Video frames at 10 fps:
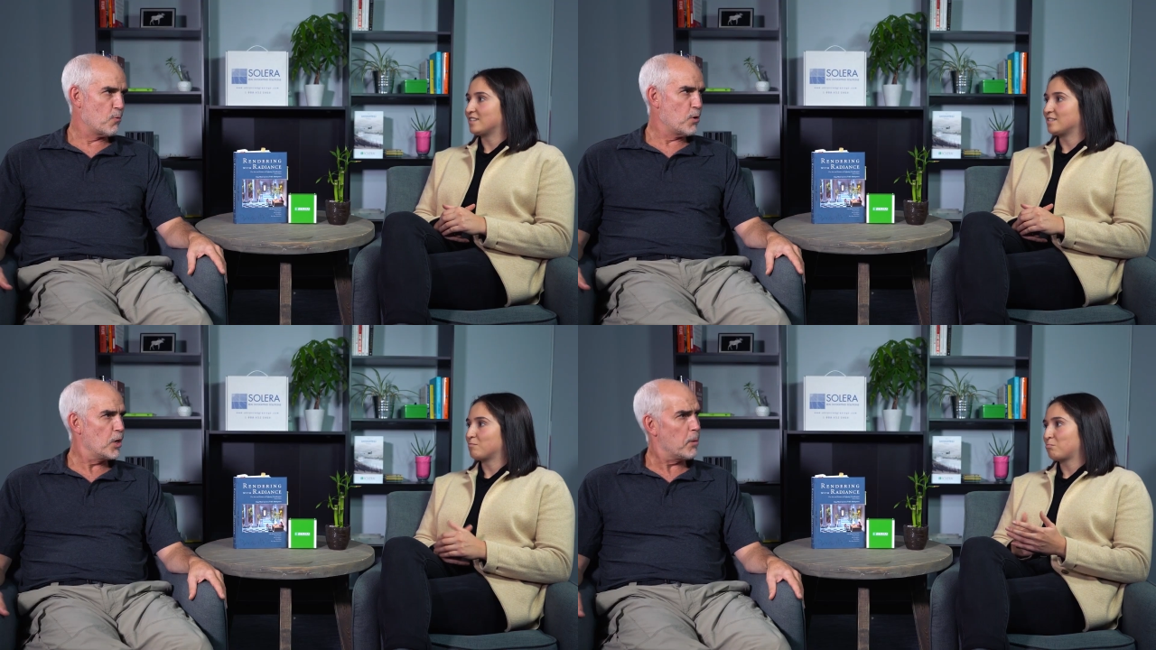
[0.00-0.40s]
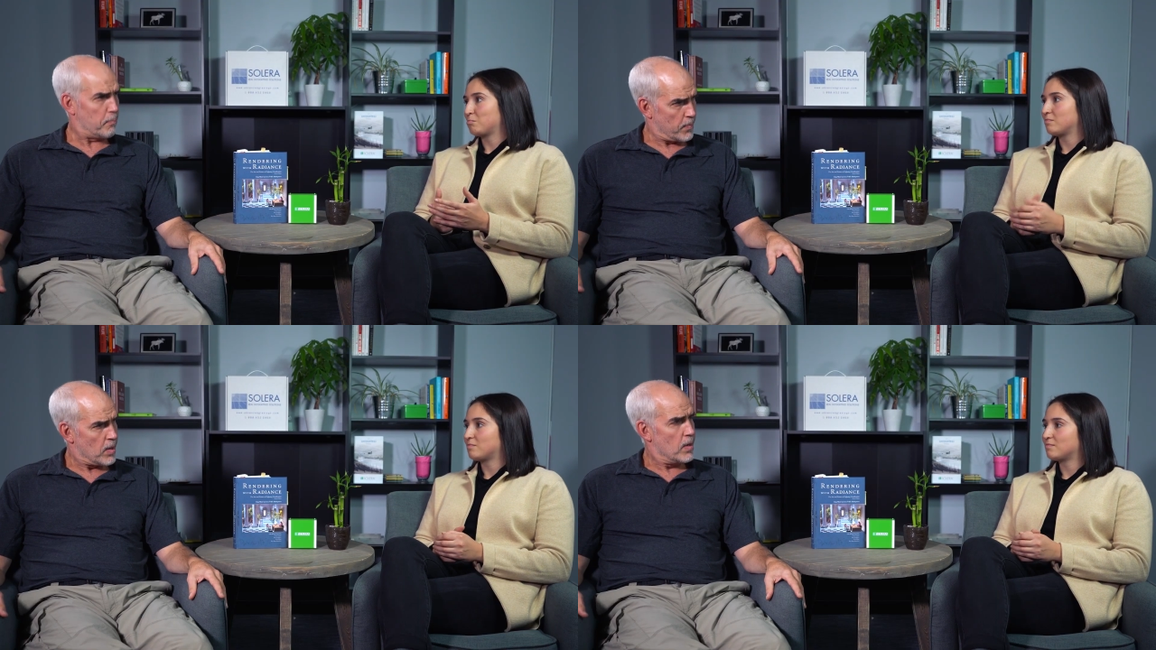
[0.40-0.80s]
Speaker 1: right
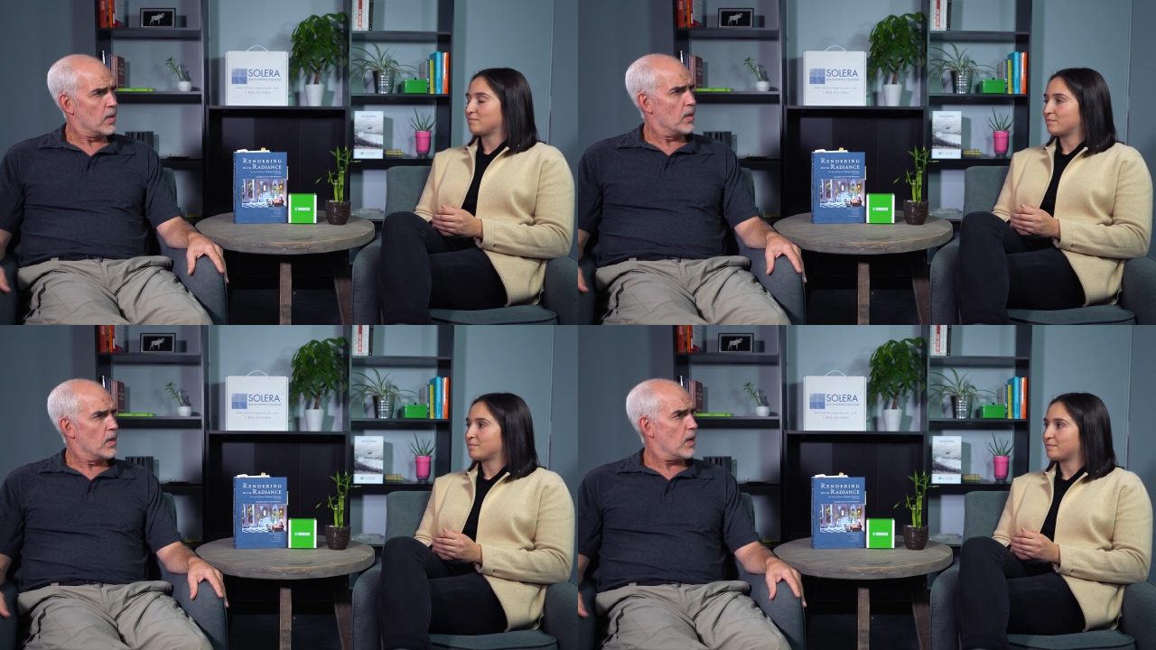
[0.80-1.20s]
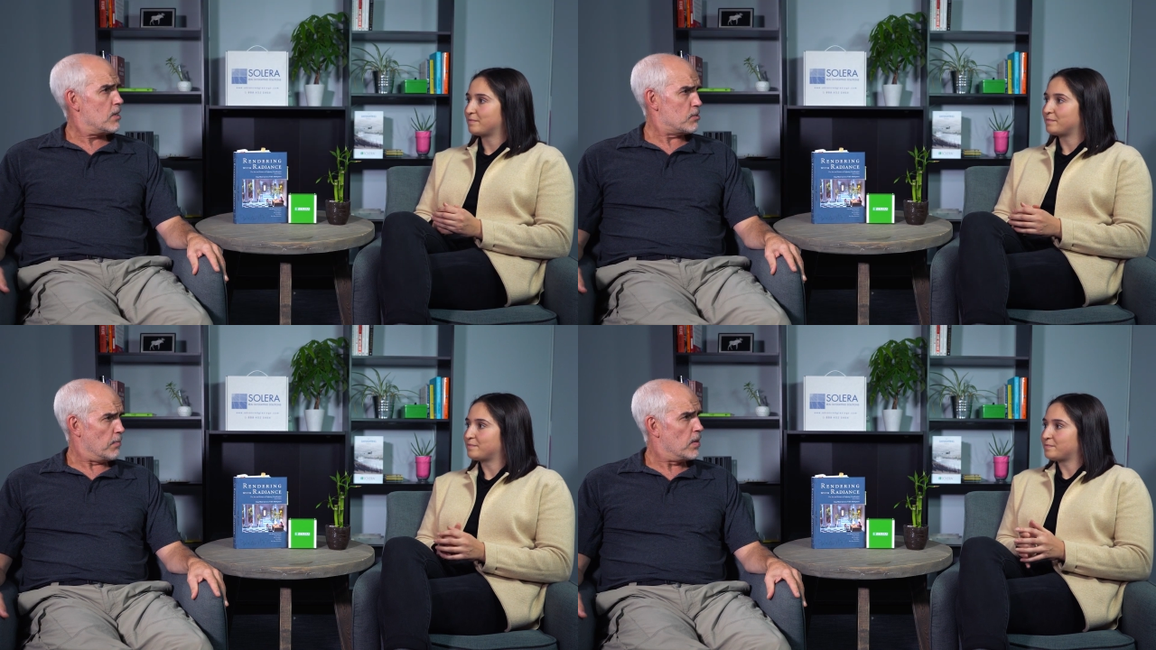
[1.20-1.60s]
on
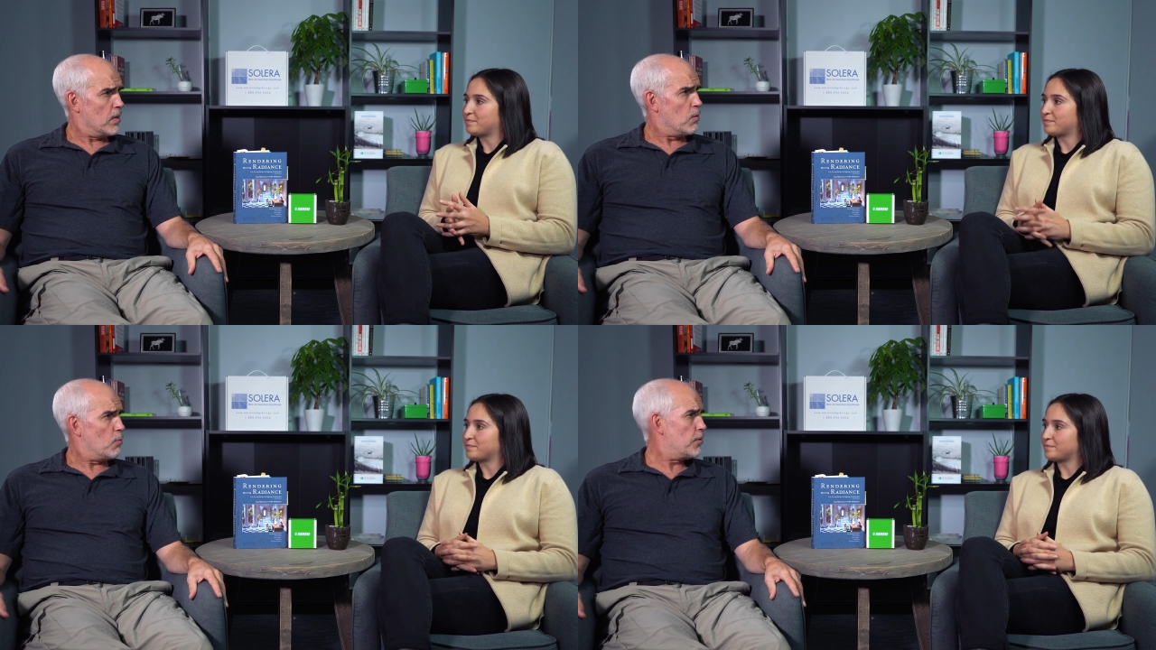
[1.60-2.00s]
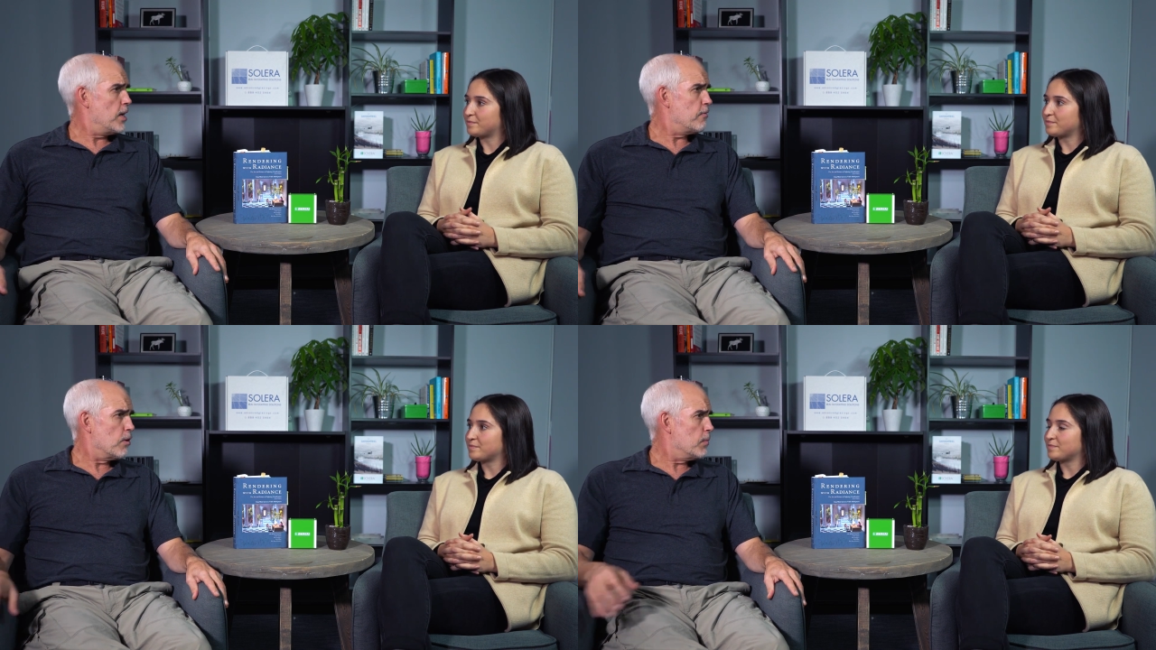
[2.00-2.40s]
awesome well,
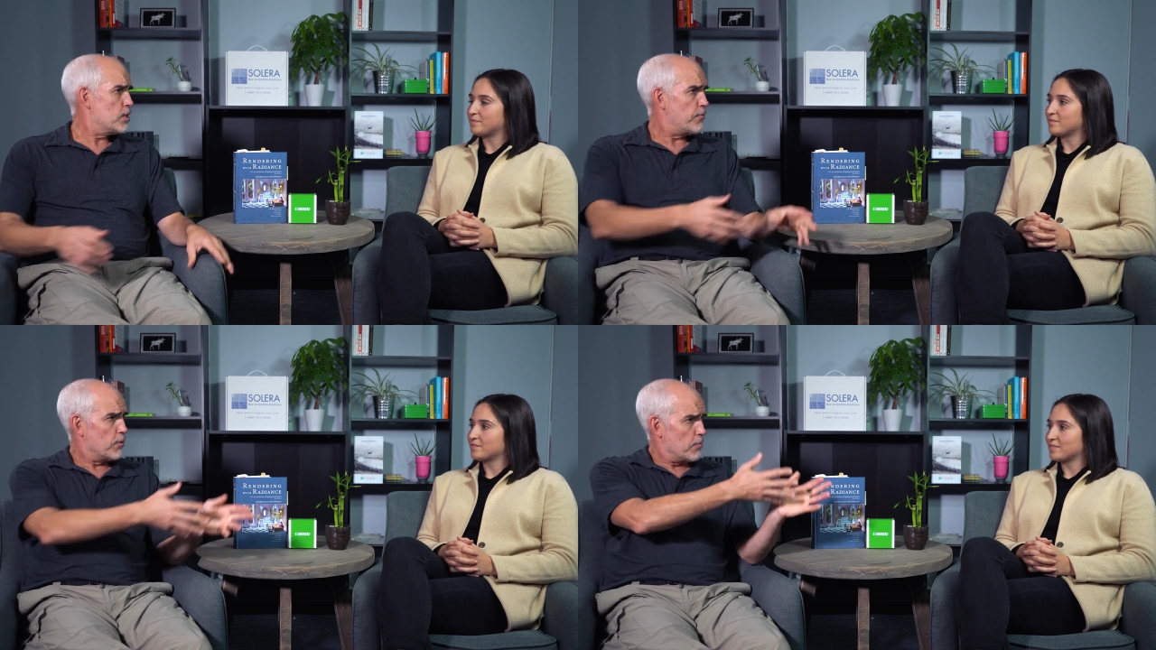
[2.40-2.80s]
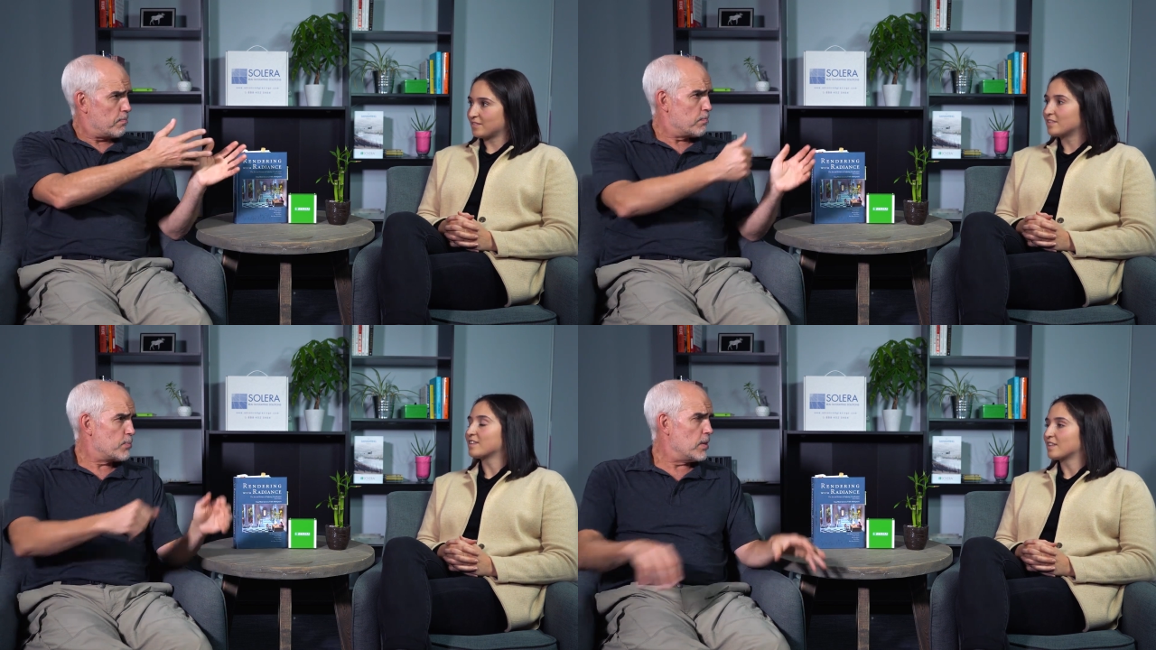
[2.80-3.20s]
thank you very much
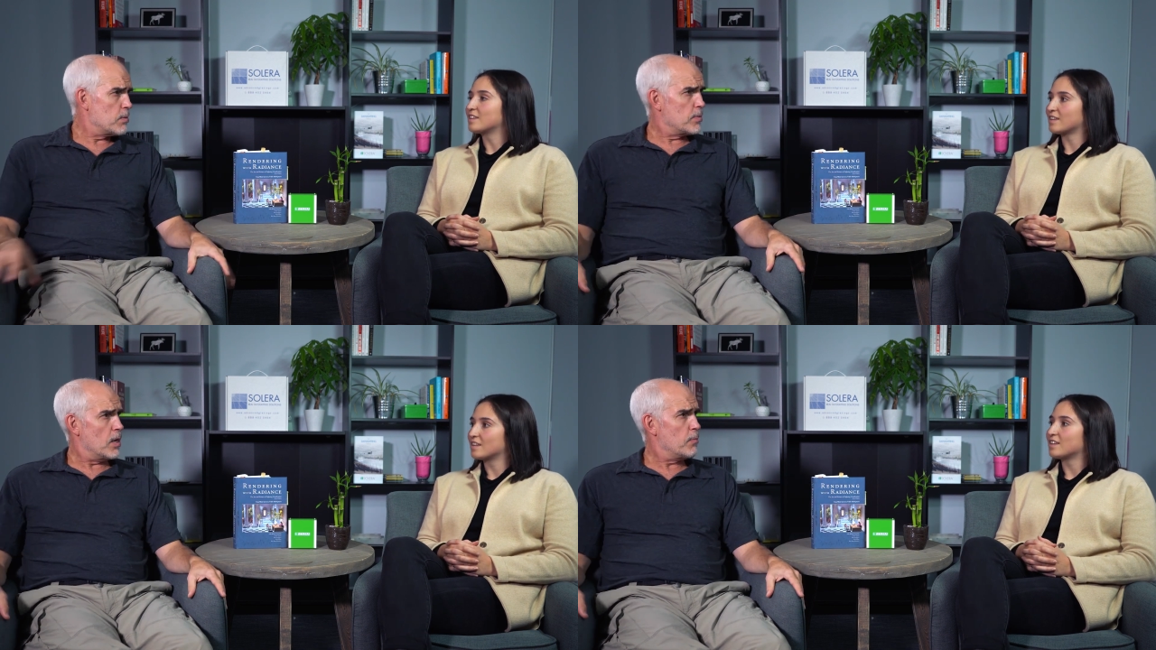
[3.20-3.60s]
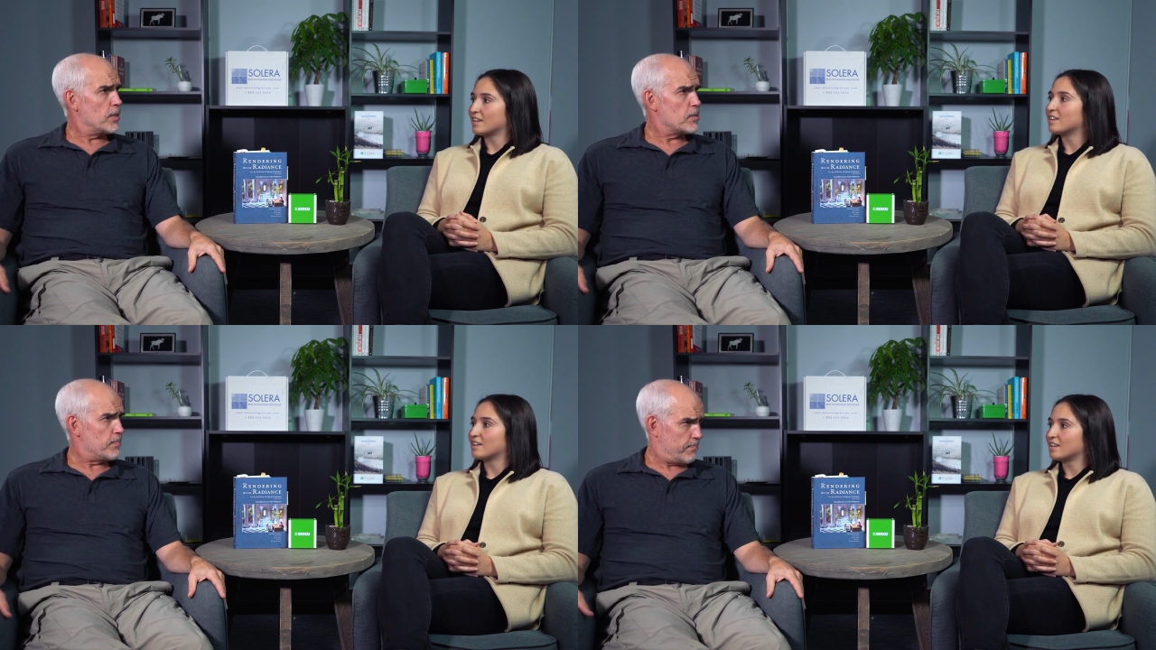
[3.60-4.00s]
for spending some time with us.